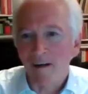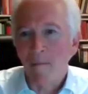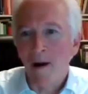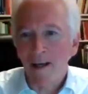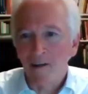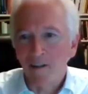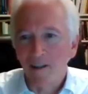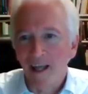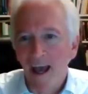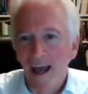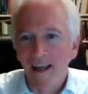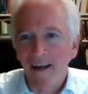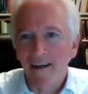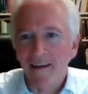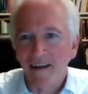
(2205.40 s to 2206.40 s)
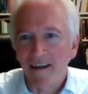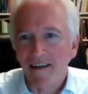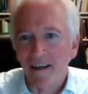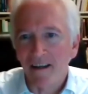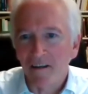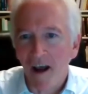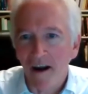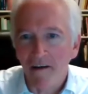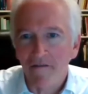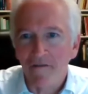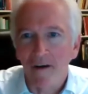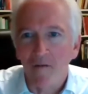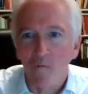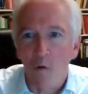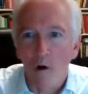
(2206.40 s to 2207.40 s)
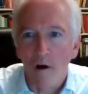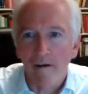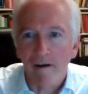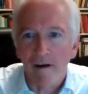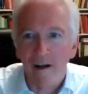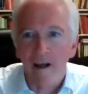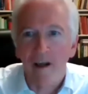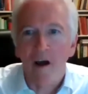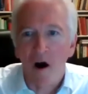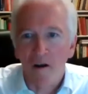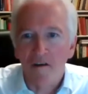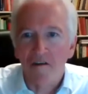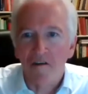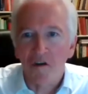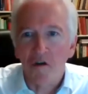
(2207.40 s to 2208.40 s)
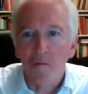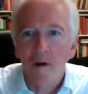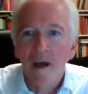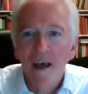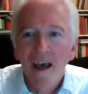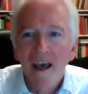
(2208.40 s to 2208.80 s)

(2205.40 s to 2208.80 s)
Michael. And it's kind of fun watching on Zoom